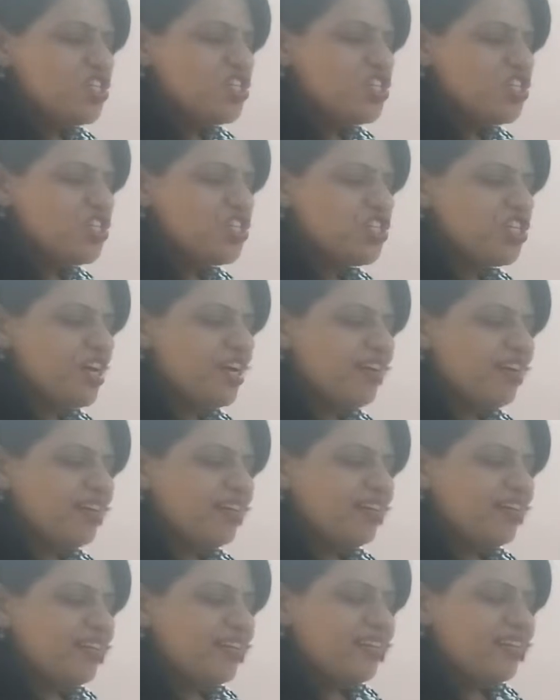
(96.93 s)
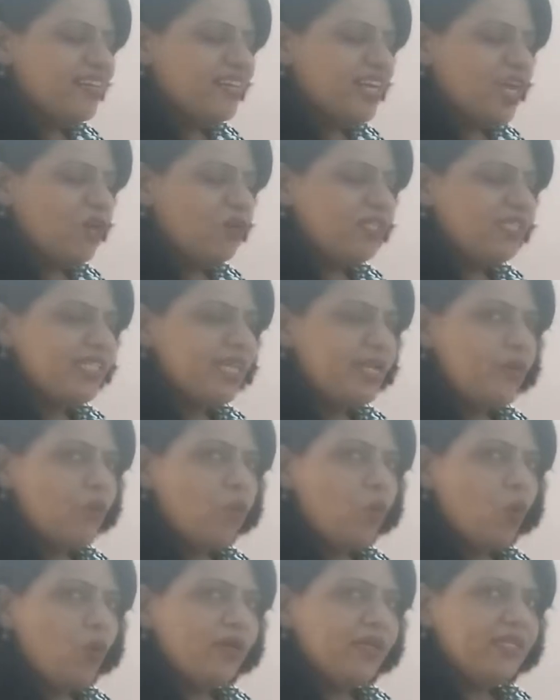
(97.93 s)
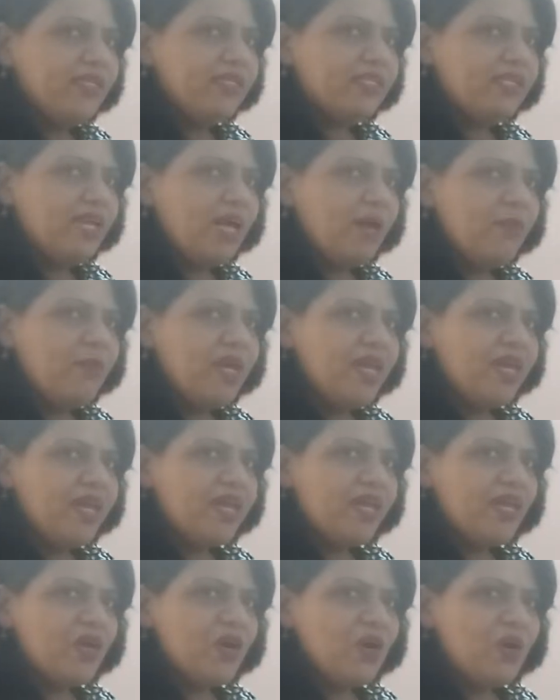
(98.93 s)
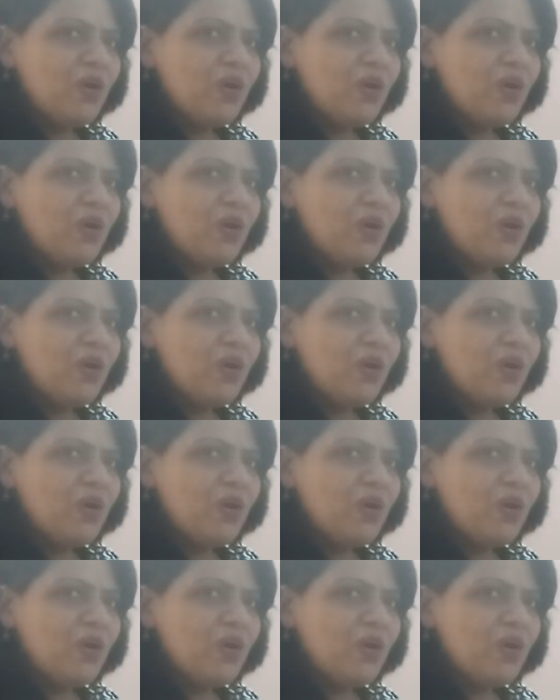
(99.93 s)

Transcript: Sh. Now see what is coming.